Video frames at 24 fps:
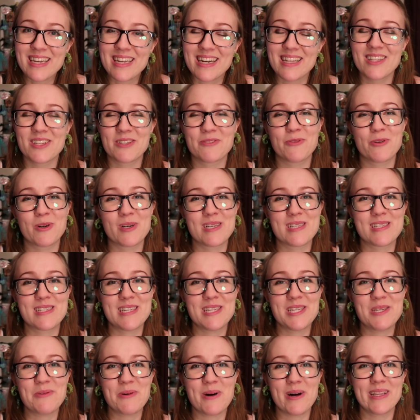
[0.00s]
and I look forward to
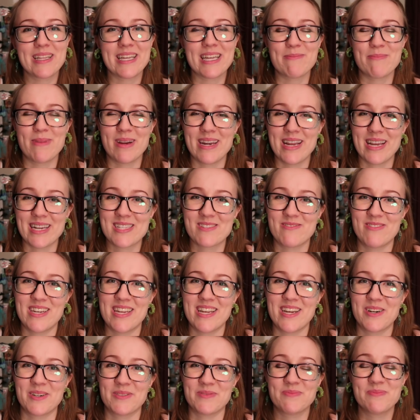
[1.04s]
seeing you all in my next
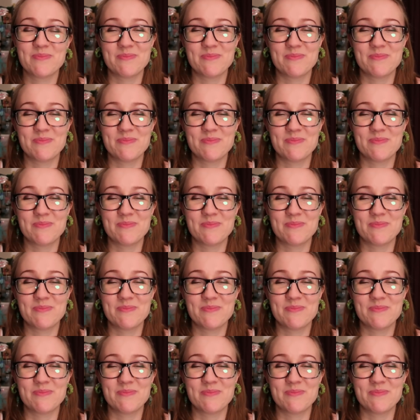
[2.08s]
video.